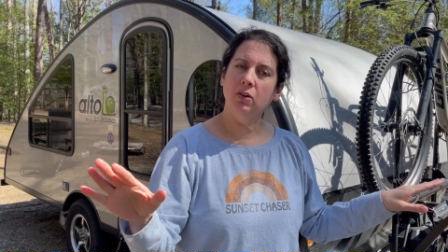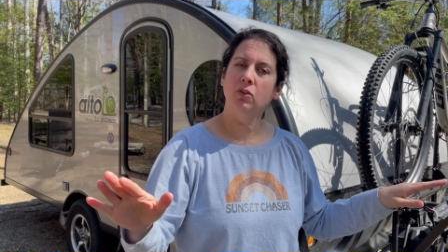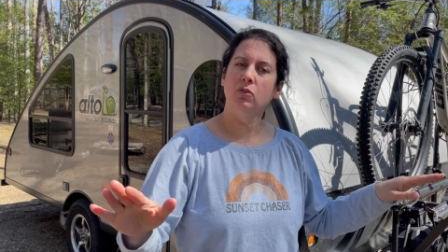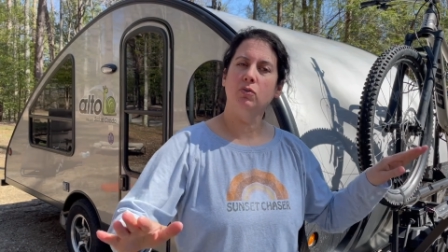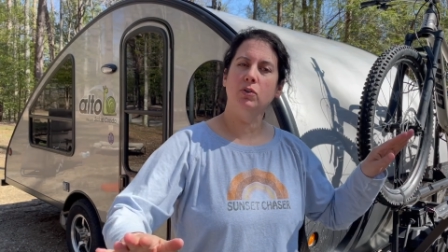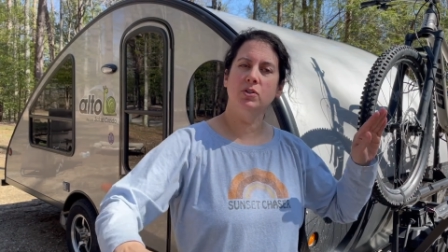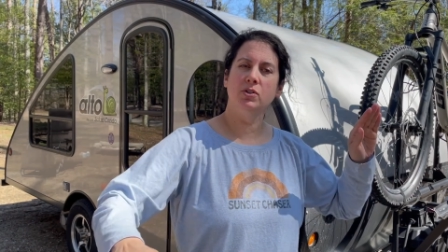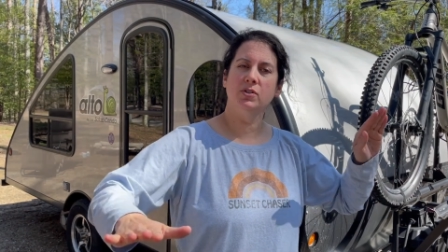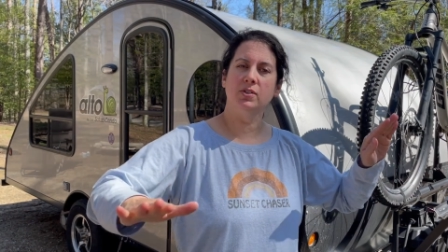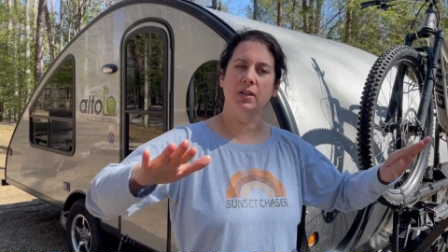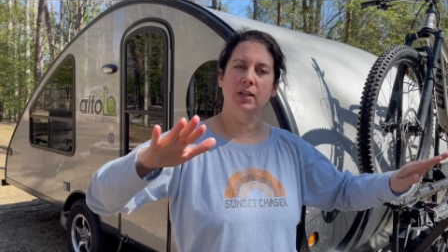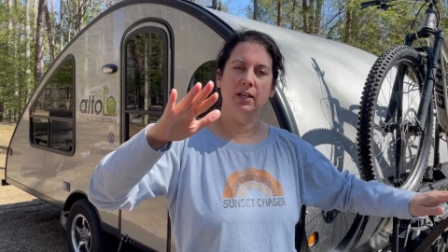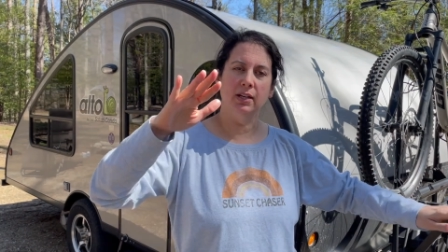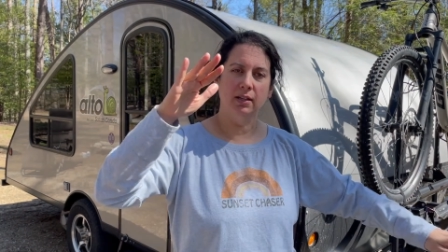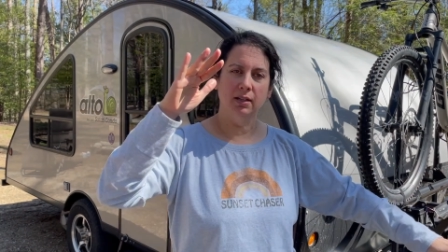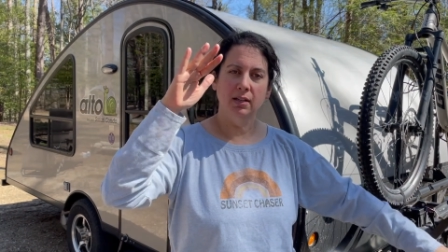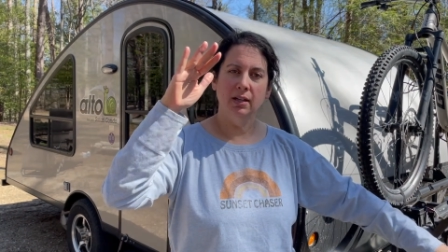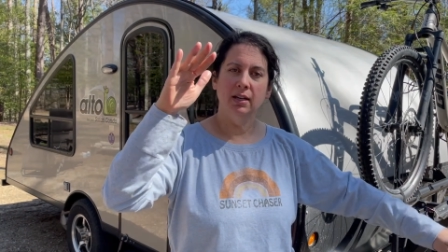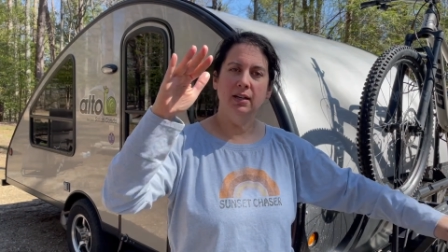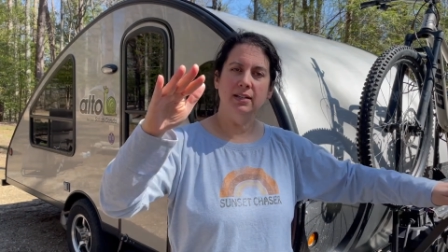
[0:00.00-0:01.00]
We're just gonna
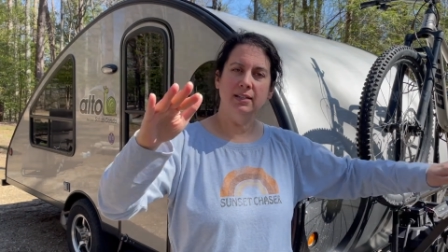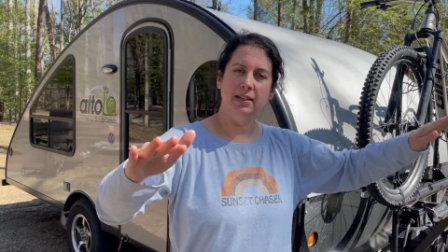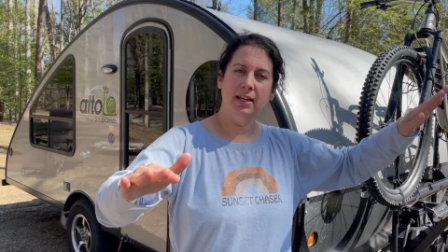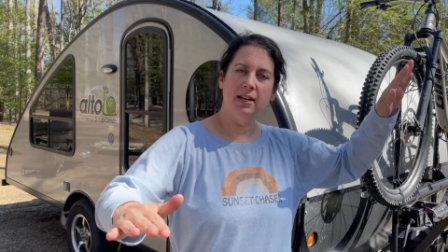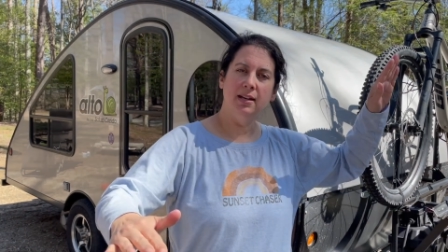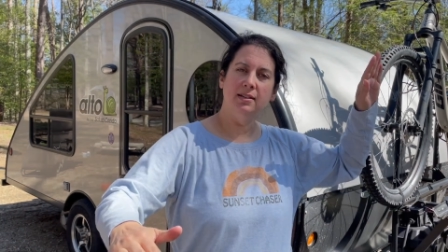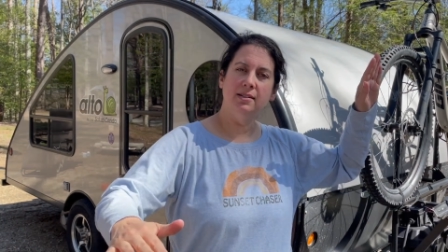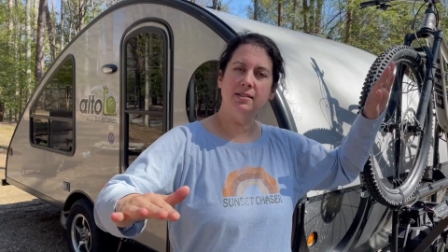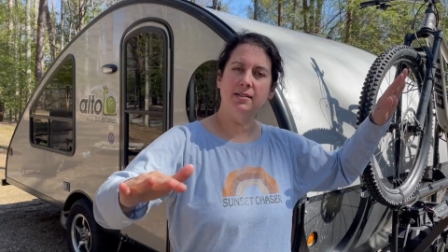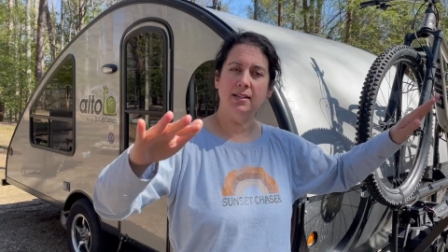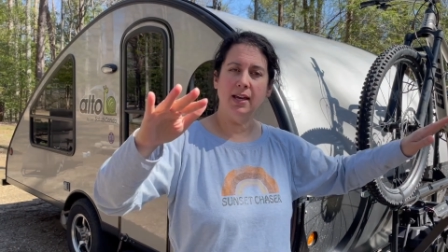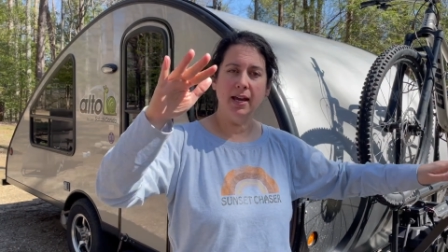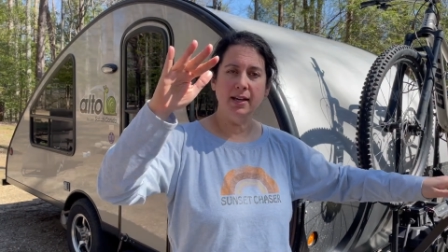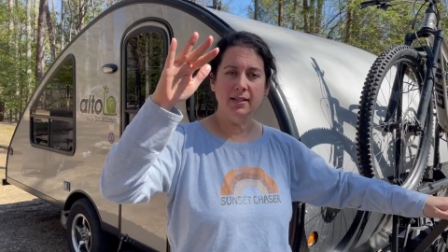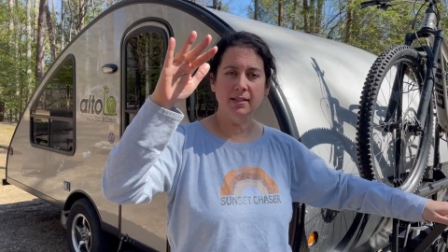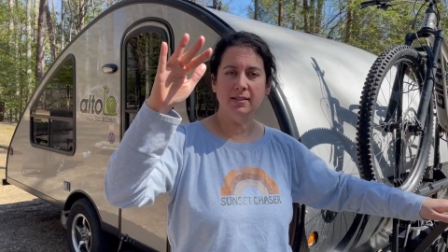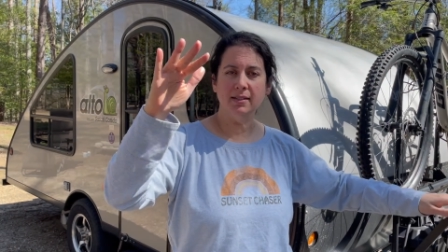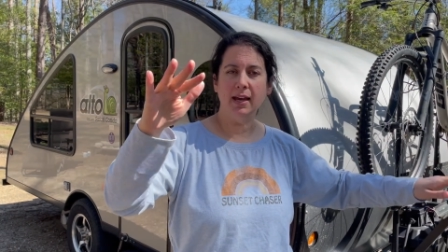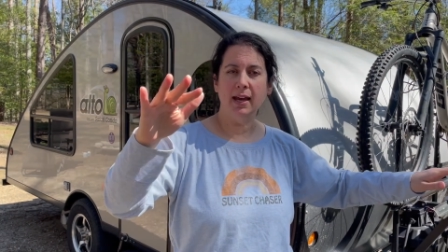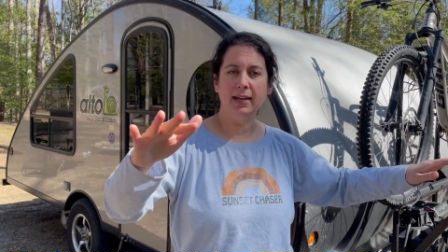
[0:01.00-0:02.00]
get it side
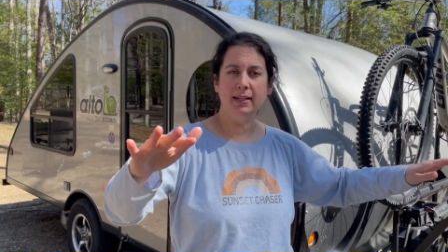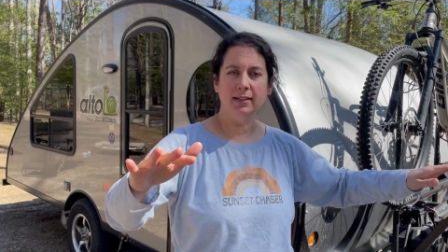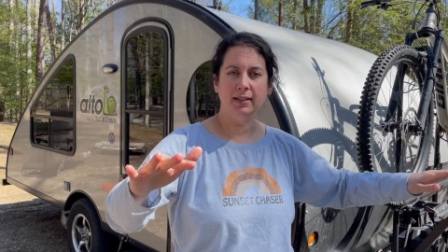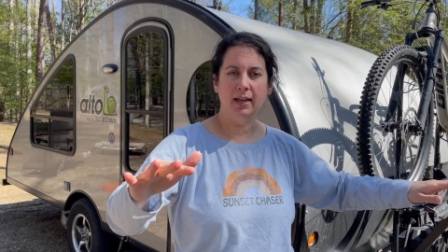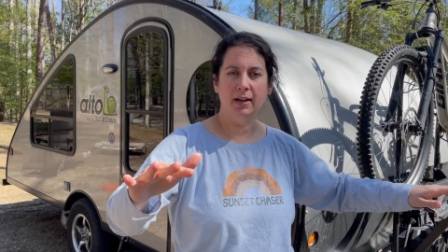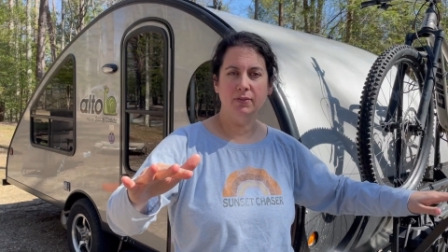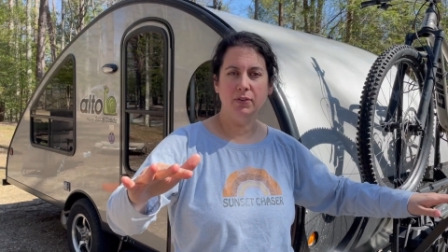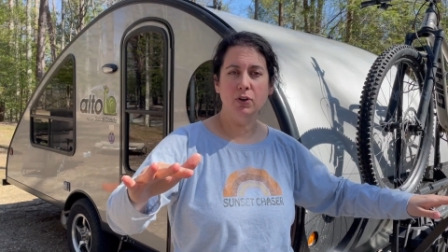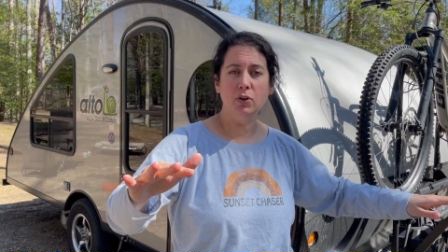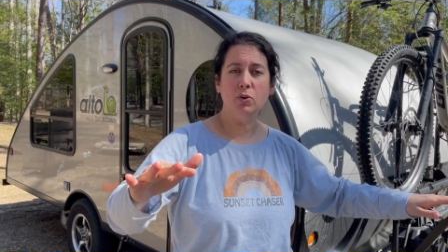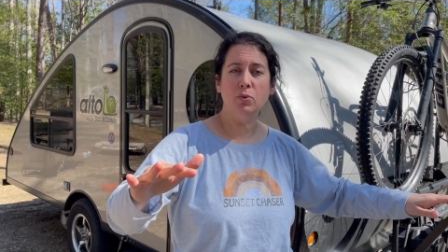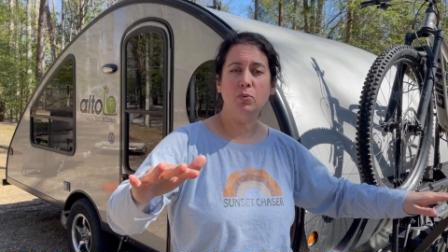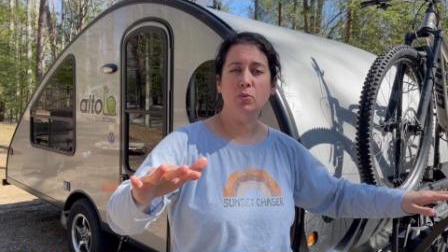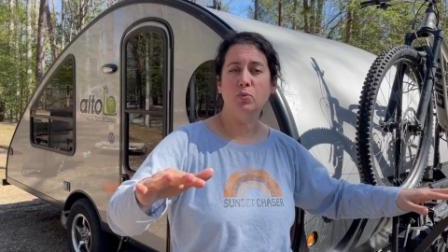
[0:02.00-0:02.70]
to side level.